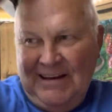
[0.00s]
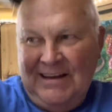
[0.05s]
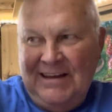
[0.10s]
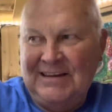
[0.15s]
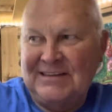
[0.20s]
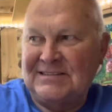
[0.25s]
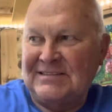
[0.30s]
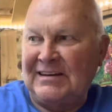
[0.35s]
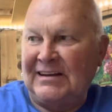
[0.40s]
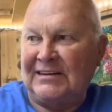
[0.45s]

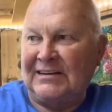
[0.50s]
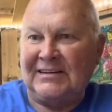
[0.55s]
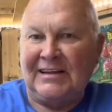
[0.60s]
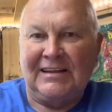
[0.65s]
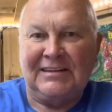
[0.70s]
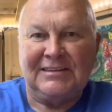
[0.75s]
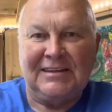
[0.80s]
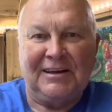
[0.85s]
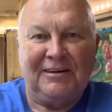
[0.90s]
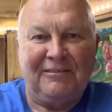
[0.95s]
Let's take
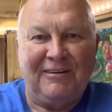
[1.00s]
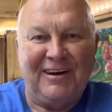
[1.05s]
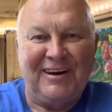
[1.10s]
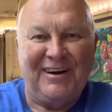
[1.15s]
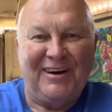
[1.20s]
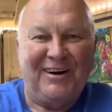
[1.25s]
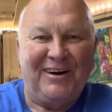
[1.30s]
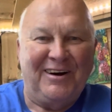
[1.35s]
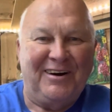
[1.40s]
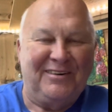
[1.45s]
that thing right
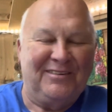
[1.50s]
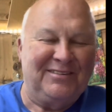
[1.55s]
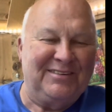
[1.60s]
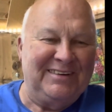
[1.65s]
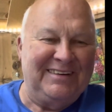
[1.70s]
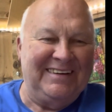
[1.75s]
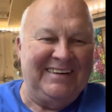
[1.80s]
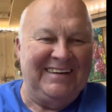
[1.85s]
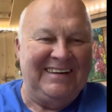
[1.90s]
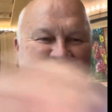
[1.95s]
off.
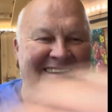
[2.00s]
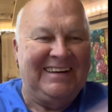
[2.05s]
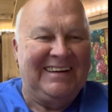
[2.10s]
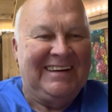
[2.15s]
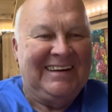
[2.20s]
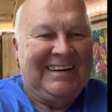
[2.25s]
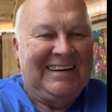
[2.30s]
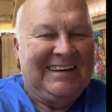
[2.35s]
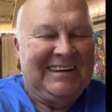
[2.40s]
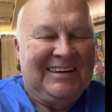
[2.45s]

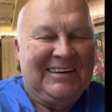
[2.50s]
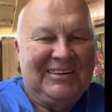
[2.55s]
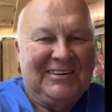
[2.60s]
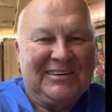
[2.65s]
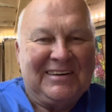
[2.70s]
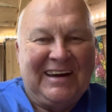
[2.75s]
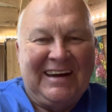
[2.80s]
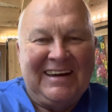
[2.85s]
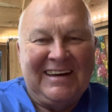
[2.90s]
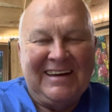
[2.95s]

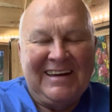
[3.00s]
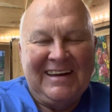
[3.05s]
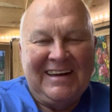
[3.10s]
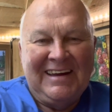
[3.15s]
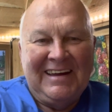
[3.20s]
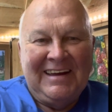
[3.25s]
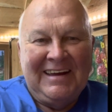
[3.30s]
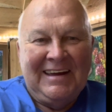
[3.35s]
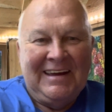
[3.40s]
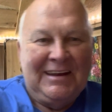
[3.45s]
Okay?
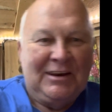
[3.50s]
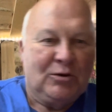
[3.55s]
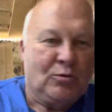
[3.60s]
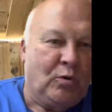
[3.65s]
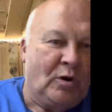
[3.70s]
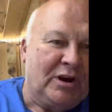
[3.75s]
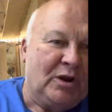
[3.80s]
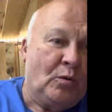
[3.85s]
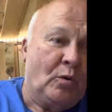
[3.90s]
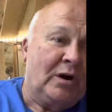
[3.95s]

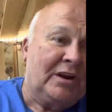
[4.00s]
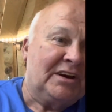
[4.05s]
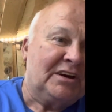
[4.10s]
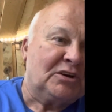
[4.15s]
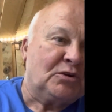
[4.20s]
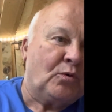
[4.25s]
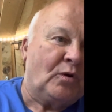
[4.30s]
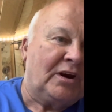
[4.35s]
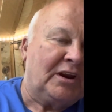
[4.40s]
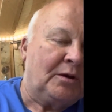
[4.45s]
21 and
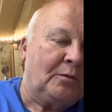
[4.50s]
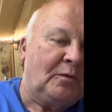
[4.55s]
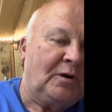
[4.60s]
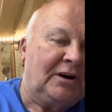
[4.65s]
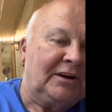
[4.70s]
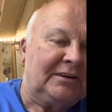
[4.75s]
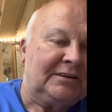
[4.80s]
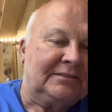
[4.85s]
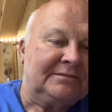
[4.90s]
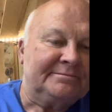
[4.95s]

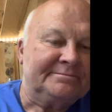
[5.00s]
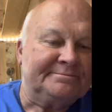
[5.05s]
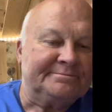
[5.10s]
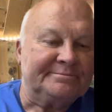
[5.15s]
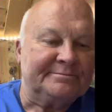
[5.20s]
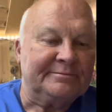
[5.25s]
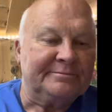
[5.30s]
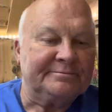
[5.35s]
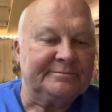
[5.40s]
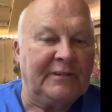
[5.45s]
21.
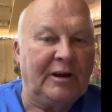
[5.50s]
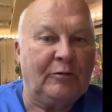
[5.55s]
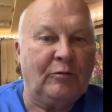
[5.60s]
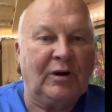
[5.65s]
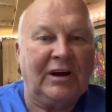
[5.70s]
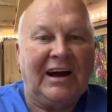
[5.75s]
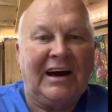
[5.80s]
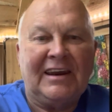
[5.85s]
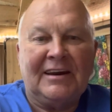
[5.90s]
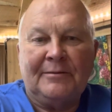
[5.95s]
Have we
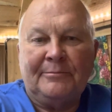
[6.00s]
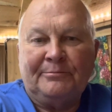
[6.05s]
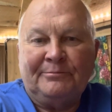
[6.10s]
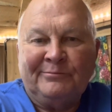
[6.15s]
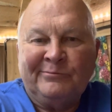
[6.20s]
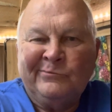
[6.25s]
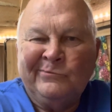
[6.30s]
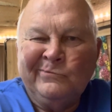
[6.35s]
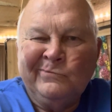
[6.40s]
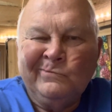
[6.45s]
got
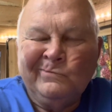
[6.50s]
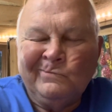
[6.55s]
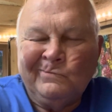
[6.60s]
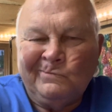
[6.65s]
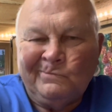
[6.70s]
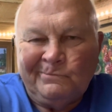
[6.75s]
it?